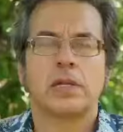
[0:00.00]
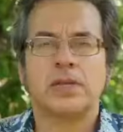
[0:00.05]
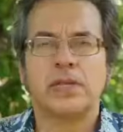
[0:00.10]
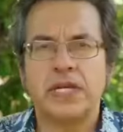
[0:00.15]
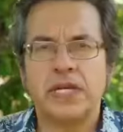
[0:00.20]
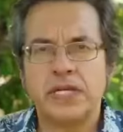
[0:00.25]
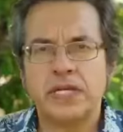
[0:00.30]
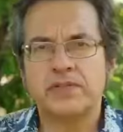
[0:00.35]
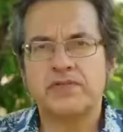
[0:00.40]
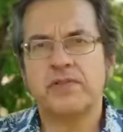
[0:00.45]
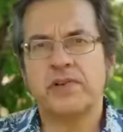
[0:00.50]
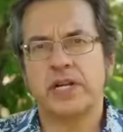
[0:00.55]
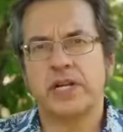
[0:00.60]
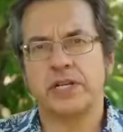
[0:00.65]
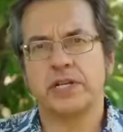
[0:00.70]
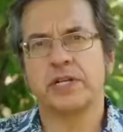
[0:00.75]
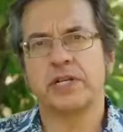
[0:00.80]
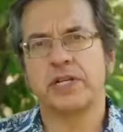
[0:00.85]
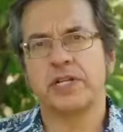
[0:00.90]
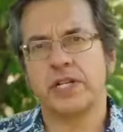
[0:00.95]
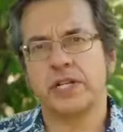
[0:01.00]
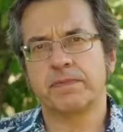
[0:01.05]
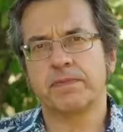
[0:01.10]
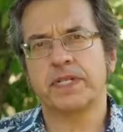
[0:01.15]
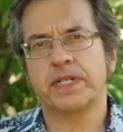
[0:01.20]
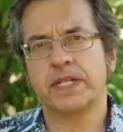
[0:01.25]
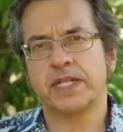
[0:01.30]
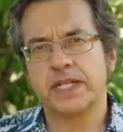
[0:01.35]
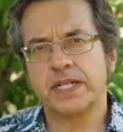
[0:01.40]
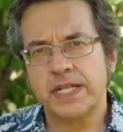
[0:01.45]
These relationships
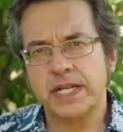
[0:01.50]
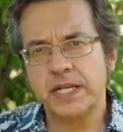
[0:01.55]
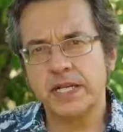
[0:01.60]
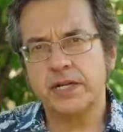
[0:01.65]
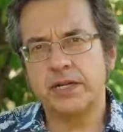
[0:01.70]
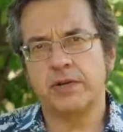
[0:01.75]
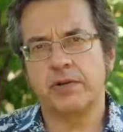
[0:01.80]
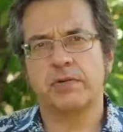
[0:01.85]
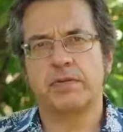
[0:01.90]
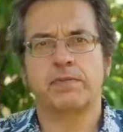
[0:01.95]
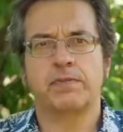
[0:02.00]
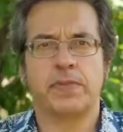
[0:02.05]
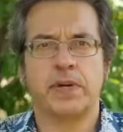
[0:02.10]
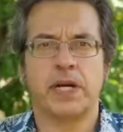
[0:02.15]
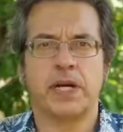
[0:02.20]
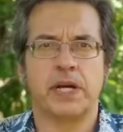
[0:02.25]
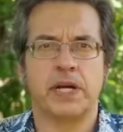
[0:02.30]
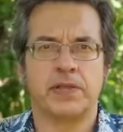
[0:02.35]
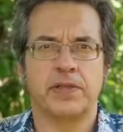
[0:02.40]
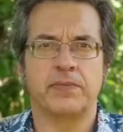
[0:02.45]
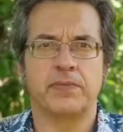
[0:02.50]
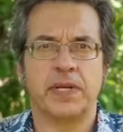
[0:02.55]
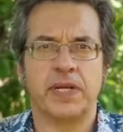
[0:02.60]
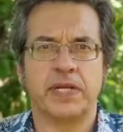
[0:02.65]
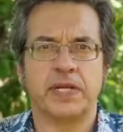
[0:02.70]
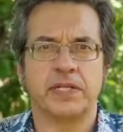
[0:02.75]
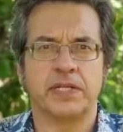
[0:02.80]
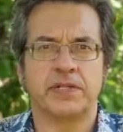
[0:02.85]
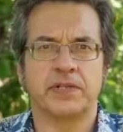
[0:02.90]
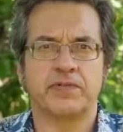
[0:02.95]
continue by other
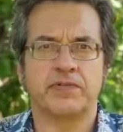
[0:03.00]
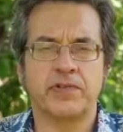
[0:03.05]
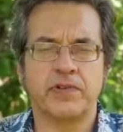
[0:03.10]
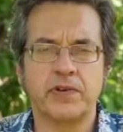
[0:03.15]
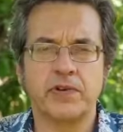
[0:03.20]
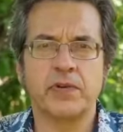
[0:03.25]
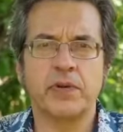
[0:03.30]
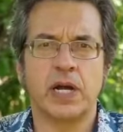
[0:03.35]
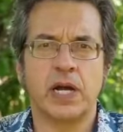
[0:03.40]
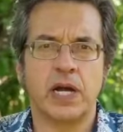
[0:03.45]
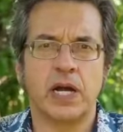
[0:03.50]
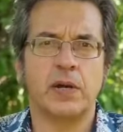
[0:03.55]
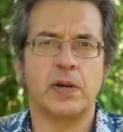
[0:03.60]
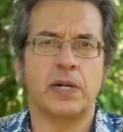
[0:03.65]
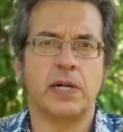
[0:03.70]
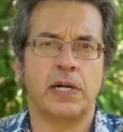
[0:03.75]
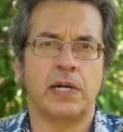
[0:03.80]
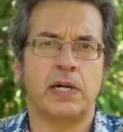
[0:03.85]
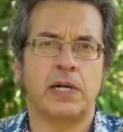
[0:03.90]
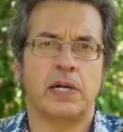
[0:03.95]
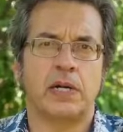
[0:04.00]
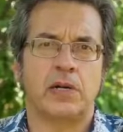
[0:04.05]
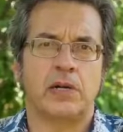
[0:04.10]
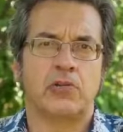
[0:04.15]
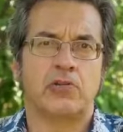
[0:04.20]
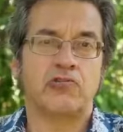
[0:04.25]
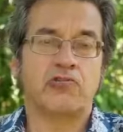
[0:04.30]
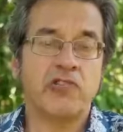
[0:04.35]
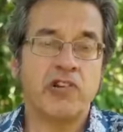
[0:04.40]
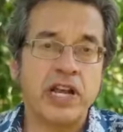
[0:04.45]
means. Through our
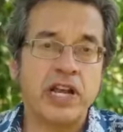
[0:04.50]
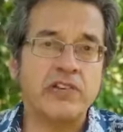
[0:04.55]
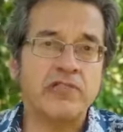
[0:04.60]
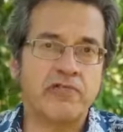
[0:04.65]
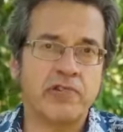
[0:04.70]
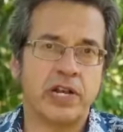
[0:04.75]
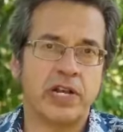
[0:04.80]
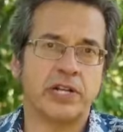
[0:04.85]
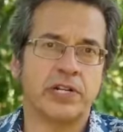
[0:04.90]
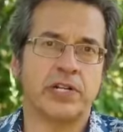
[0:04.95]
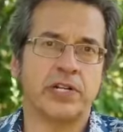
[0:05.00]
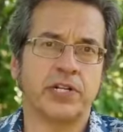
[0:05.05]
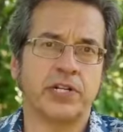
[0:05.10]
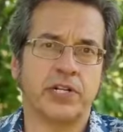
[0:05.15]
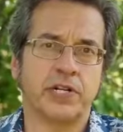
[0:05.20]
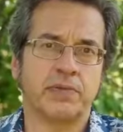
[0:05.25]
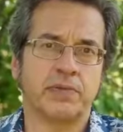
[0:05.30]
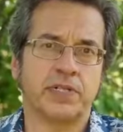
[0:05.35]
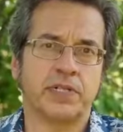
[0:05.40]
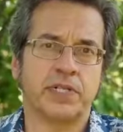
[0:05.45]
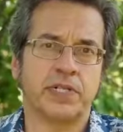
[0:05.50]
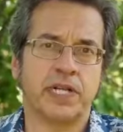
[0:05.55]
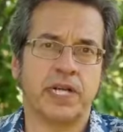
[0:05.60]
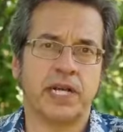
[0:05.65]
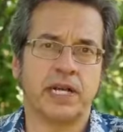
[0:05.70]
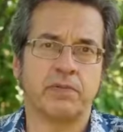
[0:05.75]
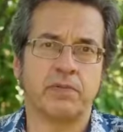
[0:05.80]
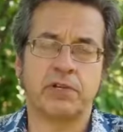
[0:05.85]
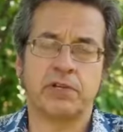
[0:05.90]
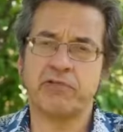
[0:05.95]
trade relationships
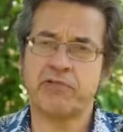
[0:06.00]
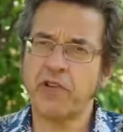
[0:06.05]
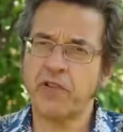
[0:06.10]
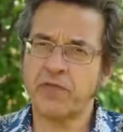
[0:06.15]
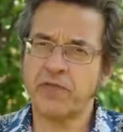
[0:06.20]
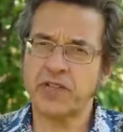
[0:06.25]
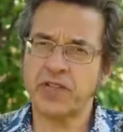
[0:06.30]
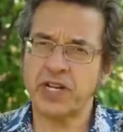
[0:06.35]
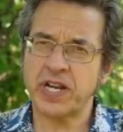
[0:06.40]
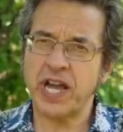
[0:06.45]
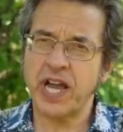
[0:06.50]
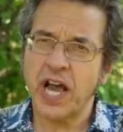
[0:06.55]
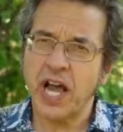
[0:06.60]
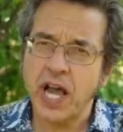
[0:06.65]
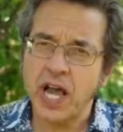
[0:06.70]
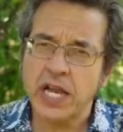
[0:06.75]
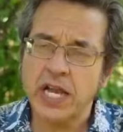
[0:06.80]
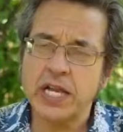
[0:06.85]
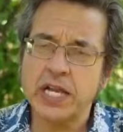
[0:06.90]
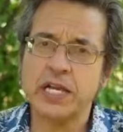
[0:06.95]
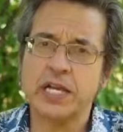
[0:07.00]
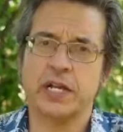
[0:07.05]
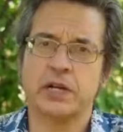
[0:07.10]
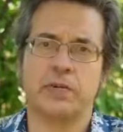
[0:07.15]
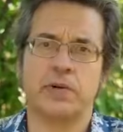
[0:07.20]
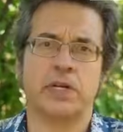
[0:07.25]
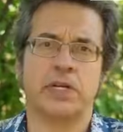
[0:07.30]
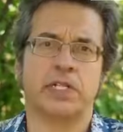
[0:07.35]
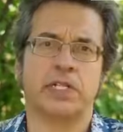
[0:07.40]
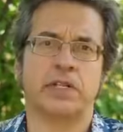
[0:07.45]
today, which are often highly
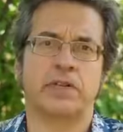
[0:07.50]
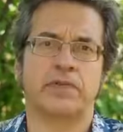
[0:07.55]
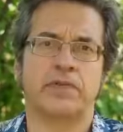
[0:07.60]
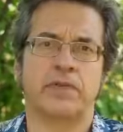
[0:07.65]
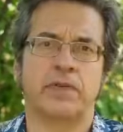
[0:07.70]
coercive,